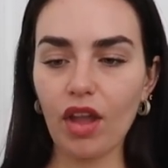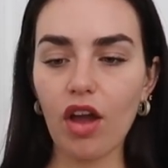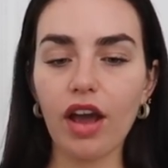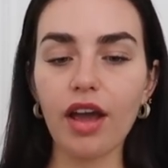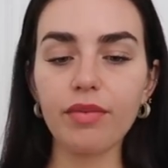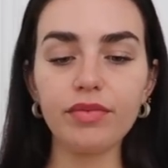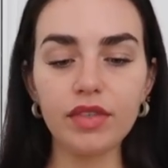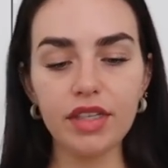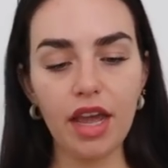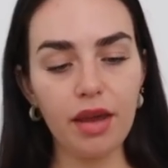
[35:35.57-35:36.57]
Okay,
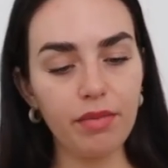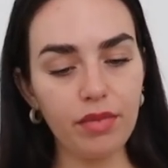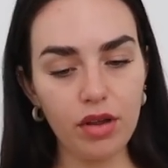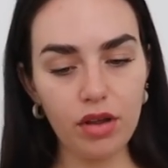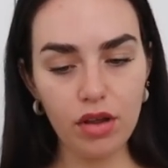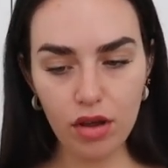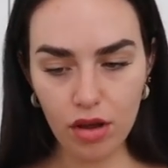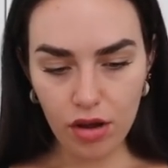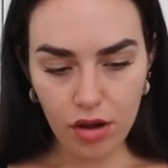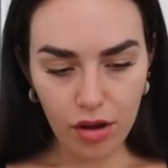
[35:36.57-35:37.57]
same
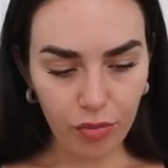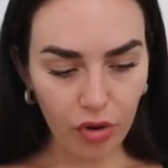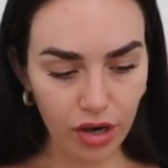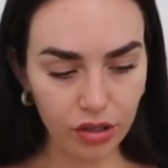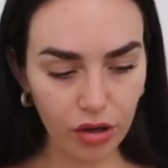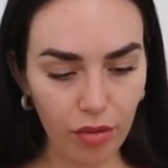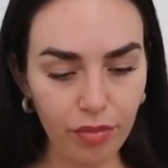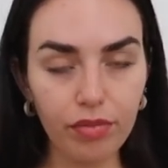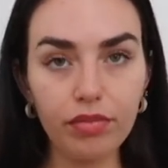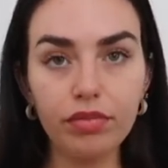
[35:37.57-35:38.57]
bra top,
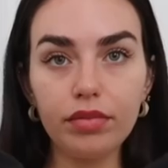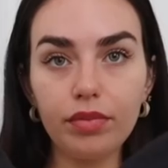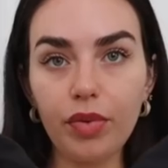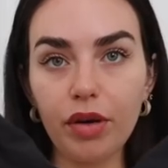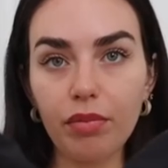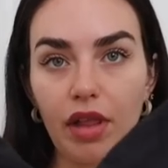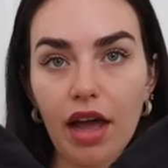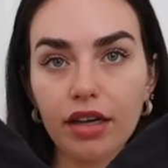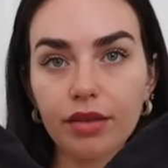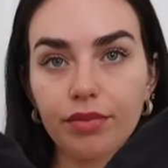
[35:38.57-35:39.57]
but in
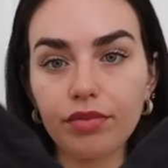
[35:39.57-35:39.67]
black.